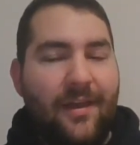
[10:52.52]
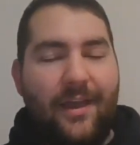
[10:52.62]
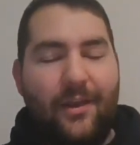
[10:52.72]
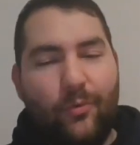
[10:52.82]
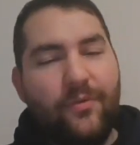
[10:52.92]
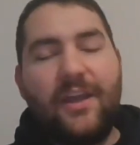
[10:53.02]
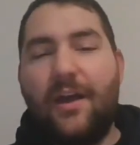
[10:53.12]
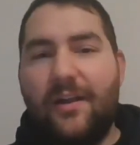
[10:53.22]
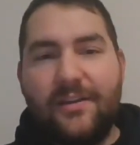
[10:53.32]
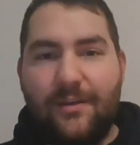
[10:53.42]
and only
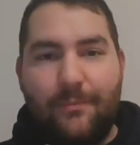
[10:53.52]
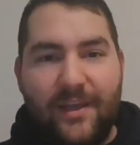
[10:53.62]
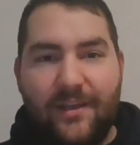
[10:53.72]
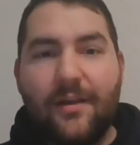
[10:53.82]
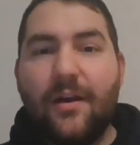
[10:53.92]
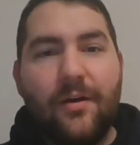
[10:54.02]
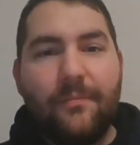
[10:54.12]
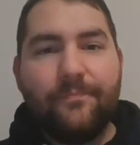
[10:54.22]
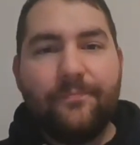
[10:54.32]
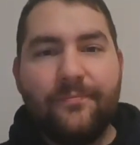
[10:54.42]
God can make it
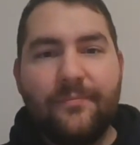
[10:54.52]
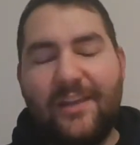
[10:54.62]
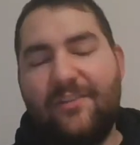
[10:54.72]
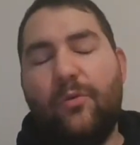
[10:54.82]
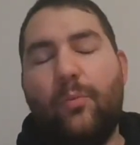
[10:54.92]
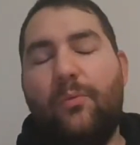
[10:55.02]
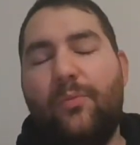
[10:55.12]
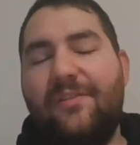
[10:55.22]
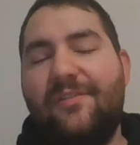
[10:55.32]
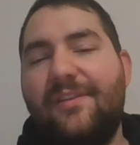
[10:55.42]
calm. And so when
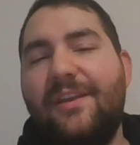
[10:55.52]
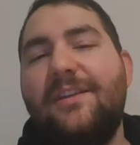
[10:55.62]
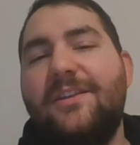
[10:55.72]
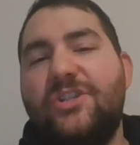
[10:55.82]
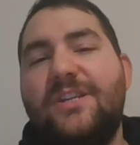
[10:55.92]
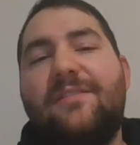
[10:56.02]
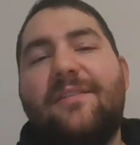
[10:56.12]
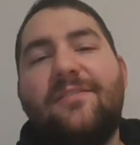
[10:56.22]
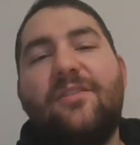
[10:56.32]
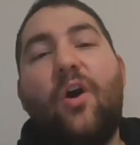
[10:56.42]
we see
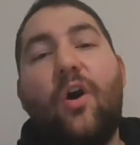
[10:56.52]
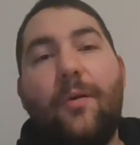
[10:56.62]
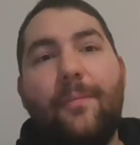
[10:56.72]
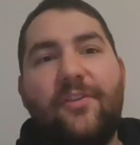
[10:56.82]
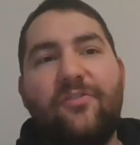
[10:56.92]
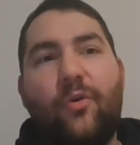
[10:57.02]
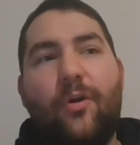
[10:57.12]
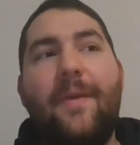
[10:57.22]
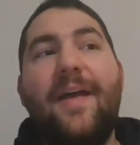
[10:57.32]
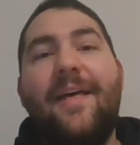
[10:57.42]
Jesus calm the
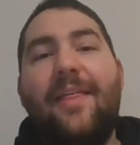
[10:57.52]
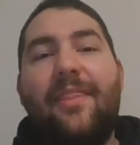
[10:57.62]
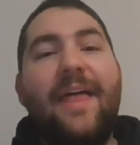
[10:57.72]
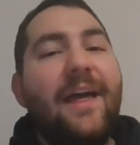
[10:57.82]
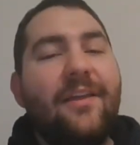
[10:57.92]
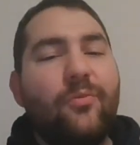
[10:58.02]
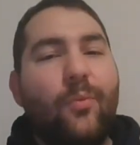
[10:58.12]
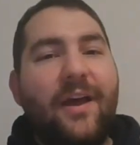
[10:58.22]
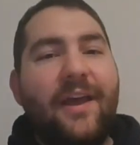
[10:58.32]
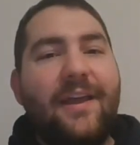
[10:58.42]
storm, that is
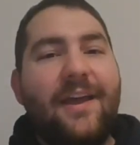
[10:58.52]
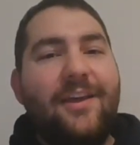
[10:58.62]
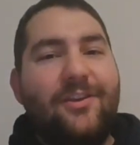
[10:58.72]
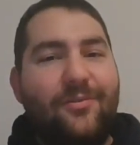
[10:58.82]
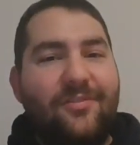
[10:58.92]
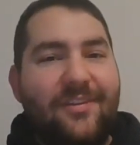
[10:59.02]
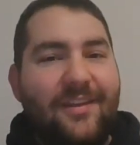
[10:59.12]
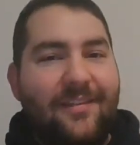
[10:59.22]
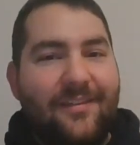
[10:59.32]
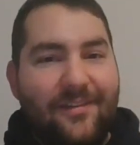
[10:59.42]
why you
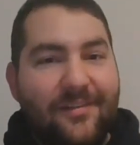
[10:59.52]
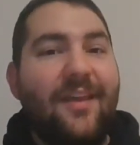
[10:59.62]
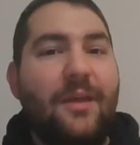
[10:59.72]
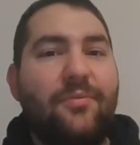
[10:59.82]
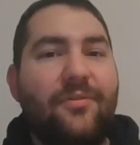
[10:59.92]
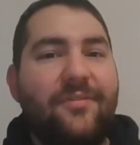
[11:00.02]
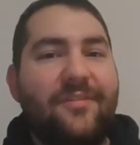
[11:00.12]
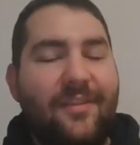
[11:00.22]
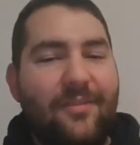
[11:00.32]
see the disciples in